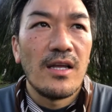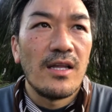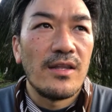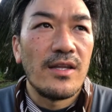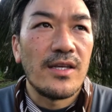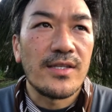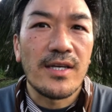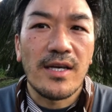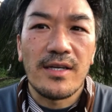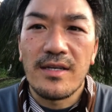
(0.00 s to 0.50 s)
the
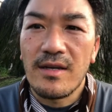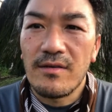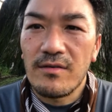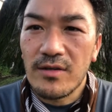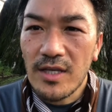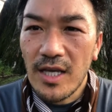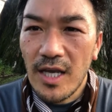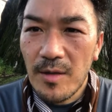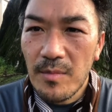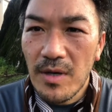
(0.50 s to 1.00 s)
sun never
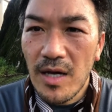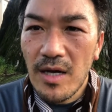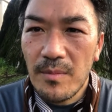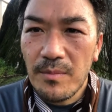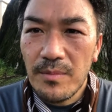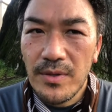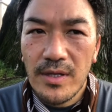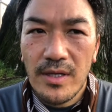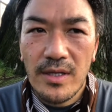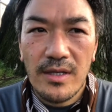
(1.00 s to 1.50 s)
came
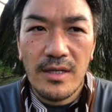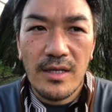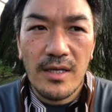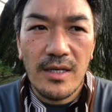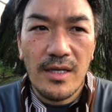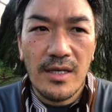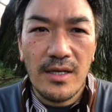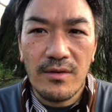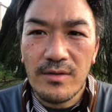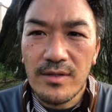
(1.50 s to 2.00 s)
up
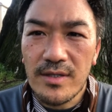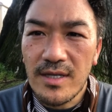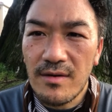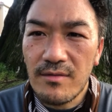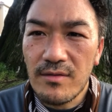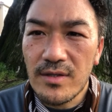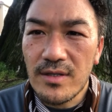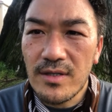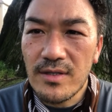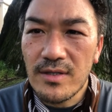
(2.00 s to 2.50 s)
here in San
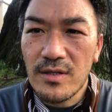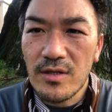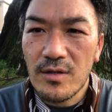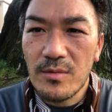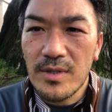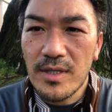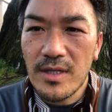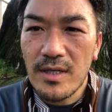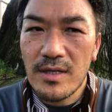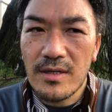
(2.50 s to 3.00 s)
Francisco
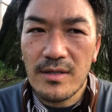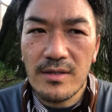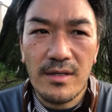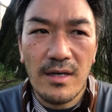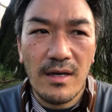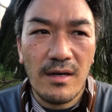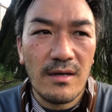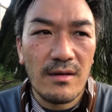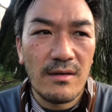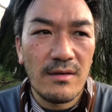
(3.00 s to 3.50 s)
because
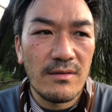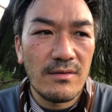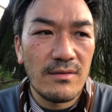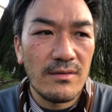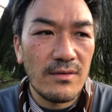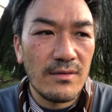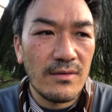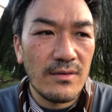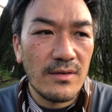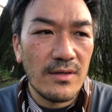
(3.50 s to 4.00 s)
of
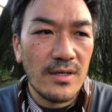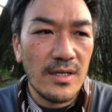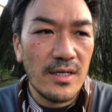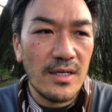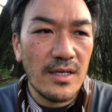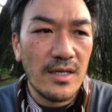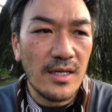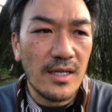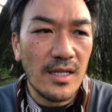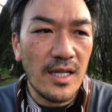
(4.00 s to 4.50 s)

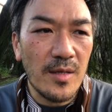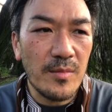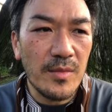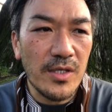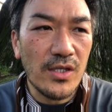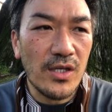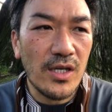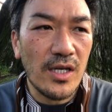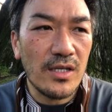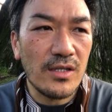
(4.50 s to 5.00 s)
a climate
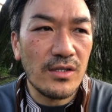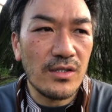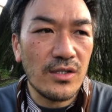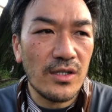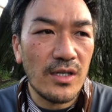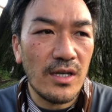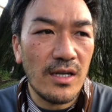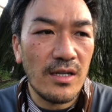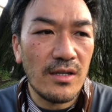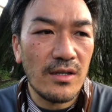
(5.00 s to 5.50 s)
change
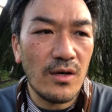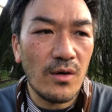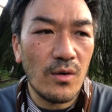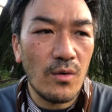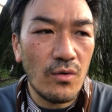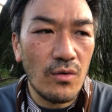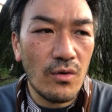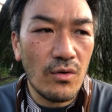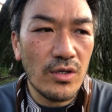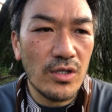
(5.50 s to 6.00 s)
and the
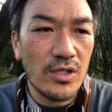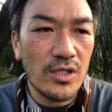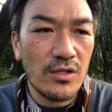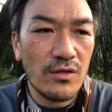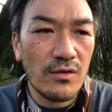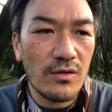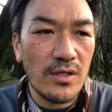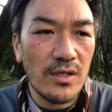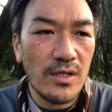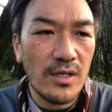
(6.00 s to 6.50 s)
orange,
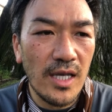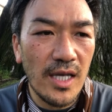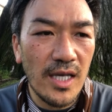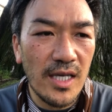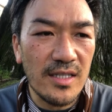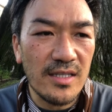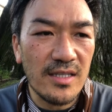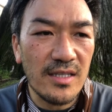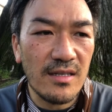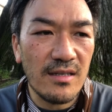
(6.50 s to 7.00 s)

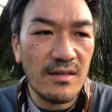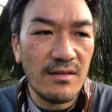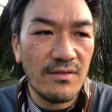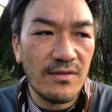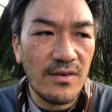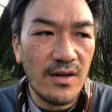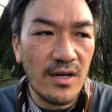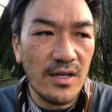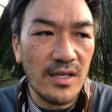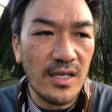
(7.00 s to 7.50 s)
hazy,
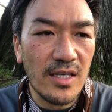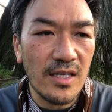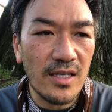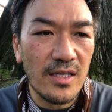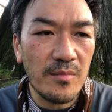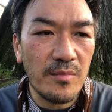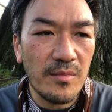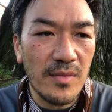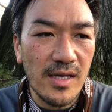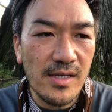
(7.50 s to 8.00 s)
foggy
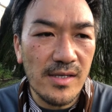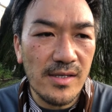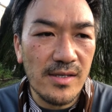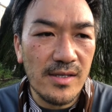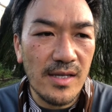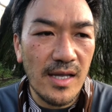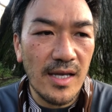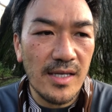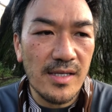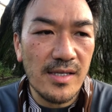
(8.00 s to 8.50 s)
mess
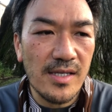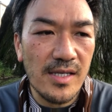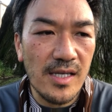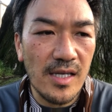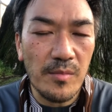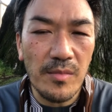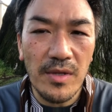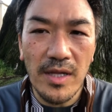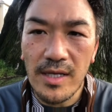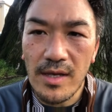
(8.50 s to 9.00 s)
that
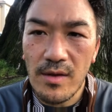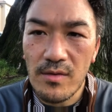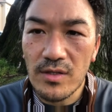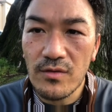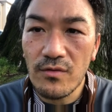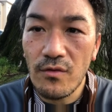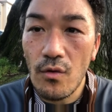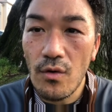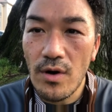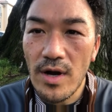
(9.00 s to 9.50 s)
seemed like it was
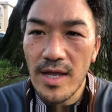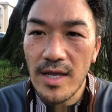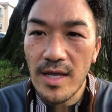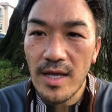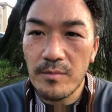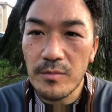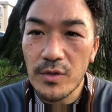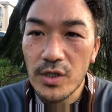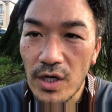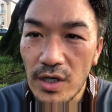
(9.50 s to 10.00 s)
4
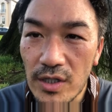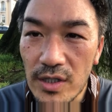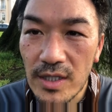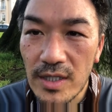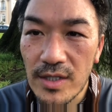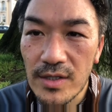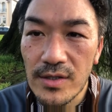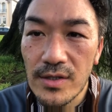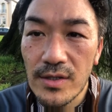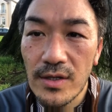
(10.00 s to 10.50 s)
a.m.
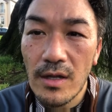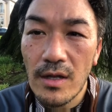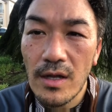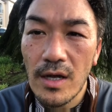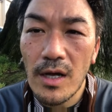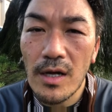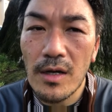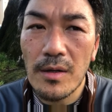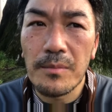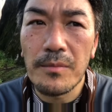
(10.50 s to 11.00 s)
darkness
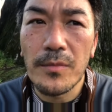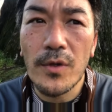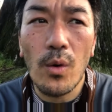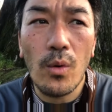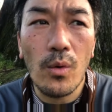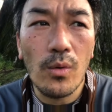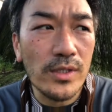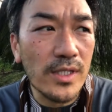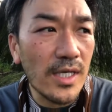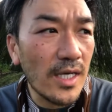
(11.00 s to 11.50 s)
the
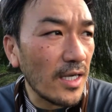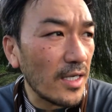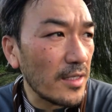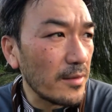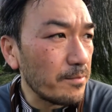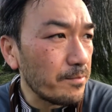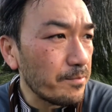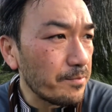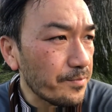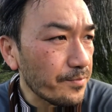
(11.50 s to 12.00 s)
whole
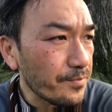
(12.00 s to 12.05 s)
time.